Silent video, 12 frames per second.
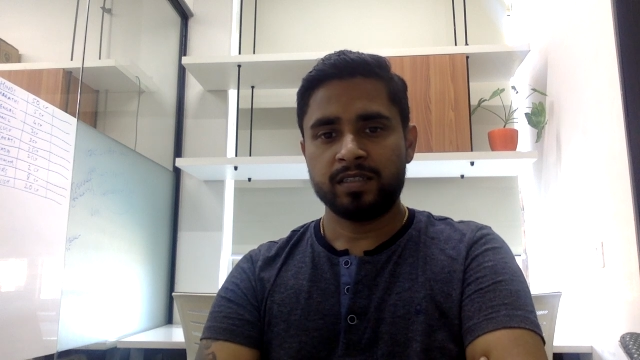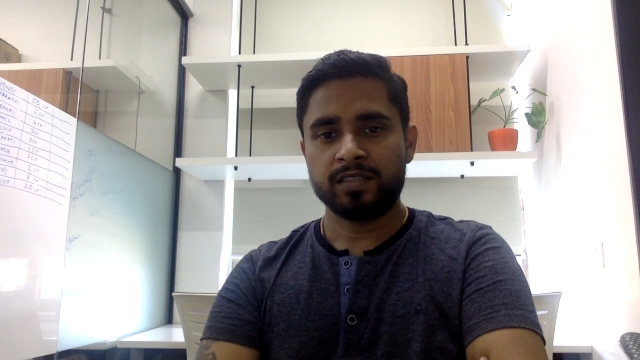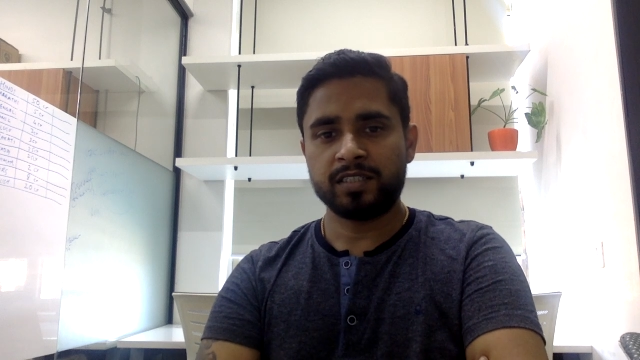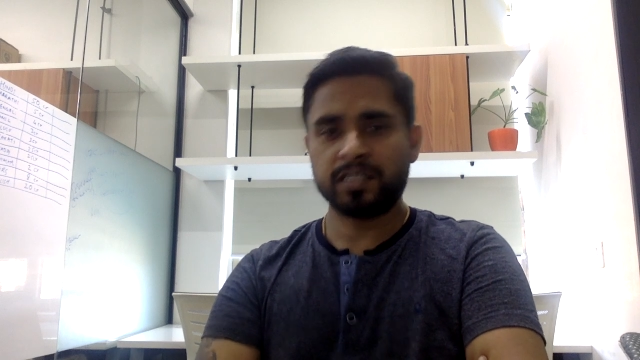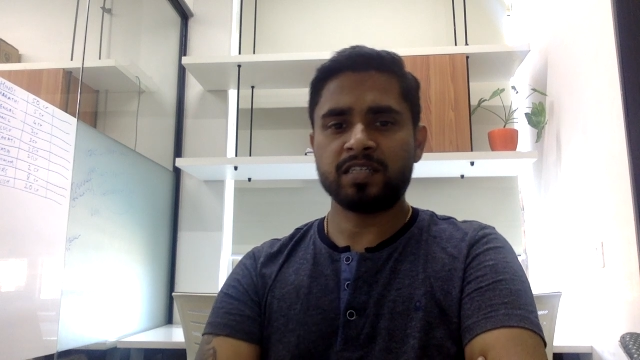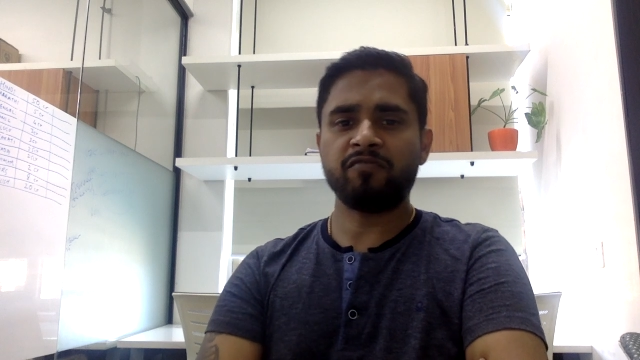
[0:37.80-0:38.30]

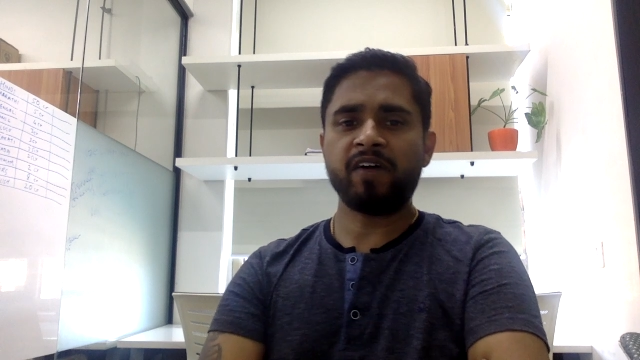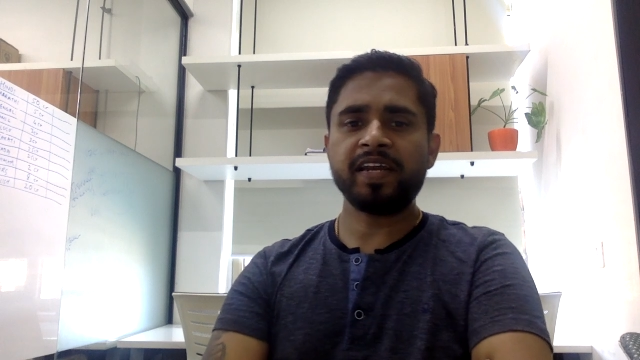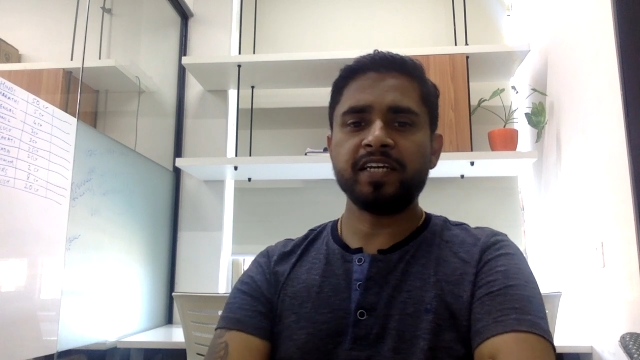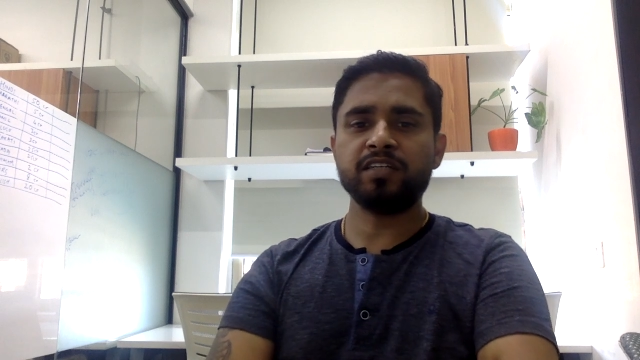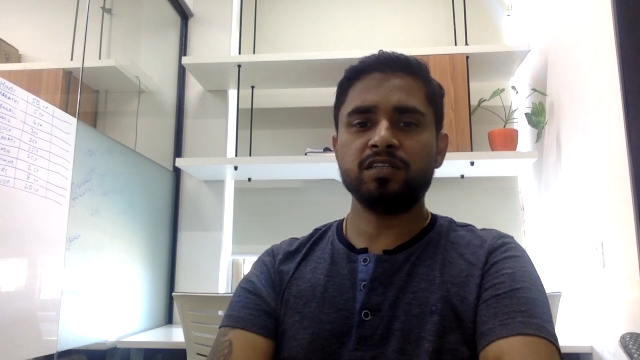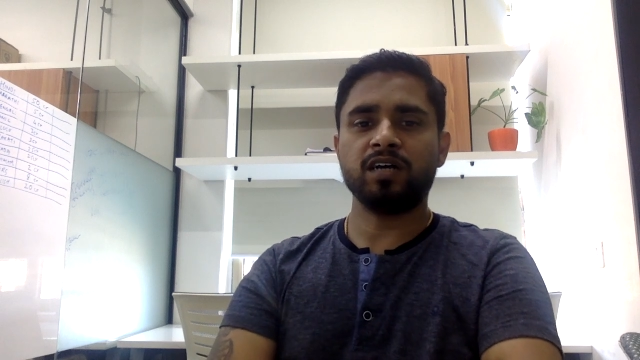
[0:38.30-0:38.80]
This is a
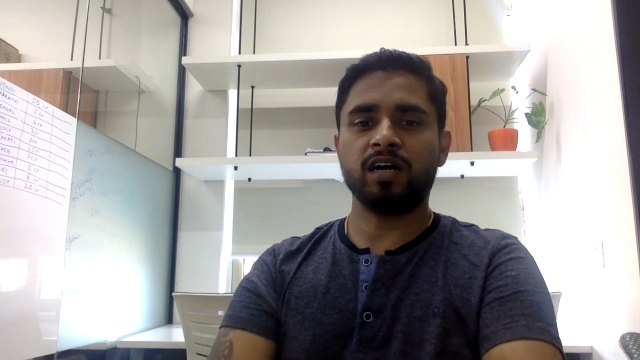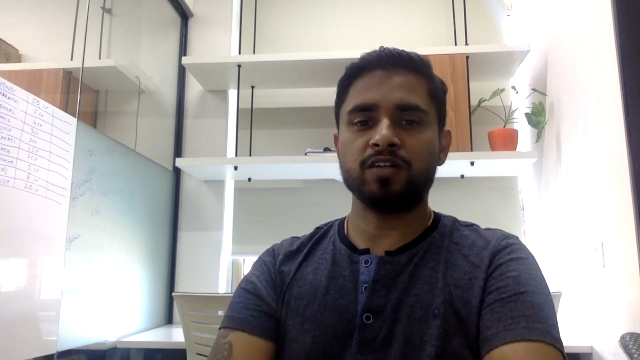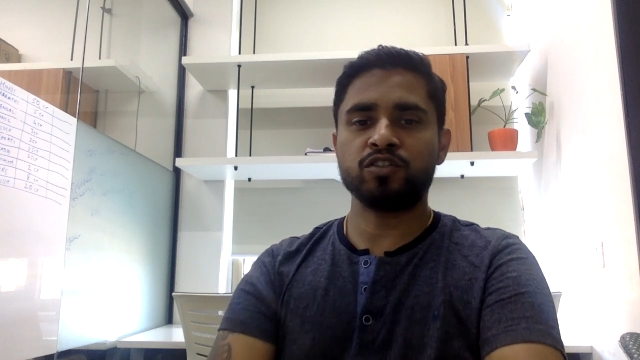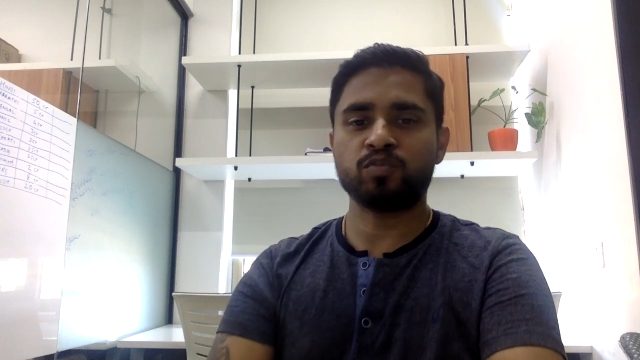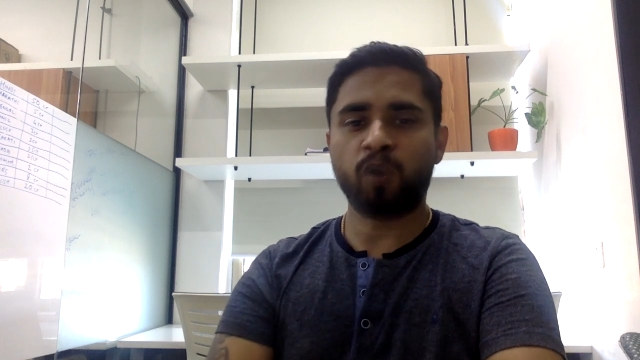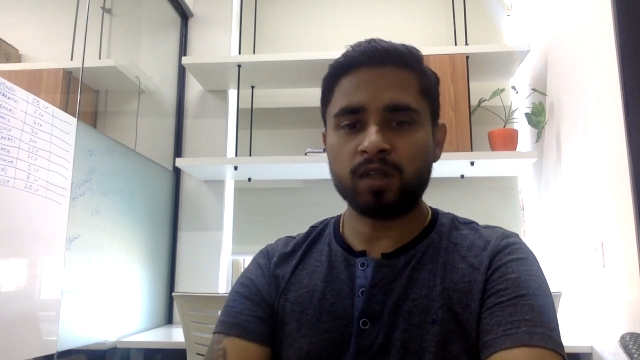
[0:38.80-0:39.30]
very
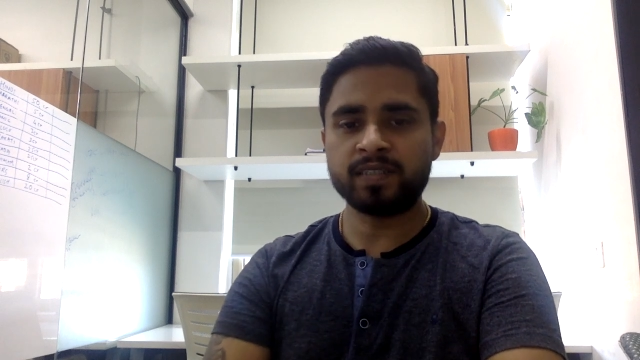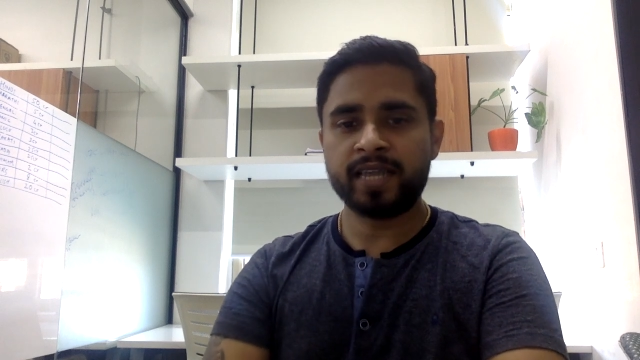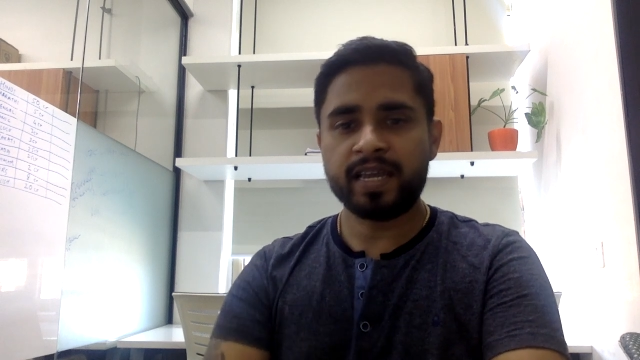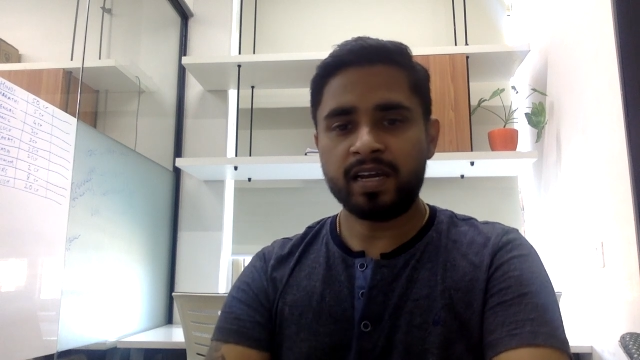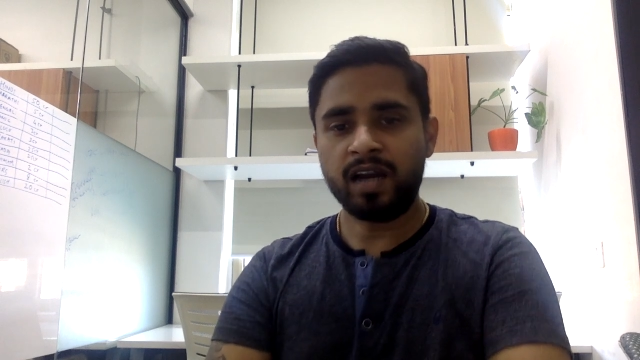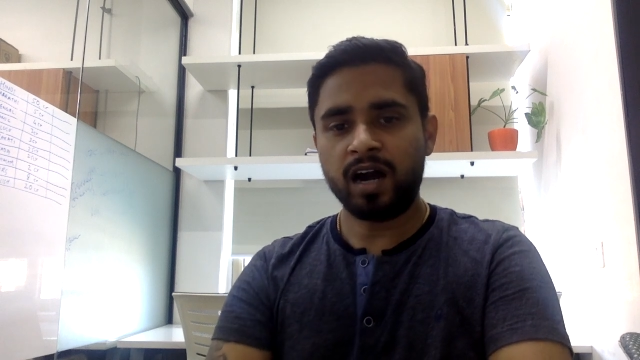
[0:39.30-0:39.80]
small
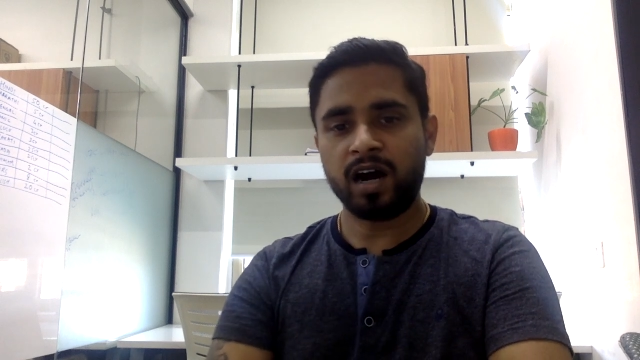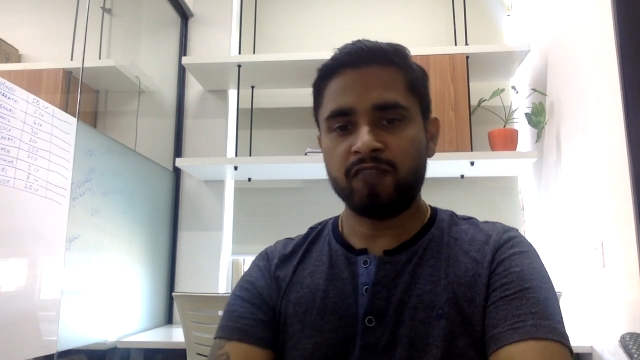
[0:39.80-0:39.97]
thing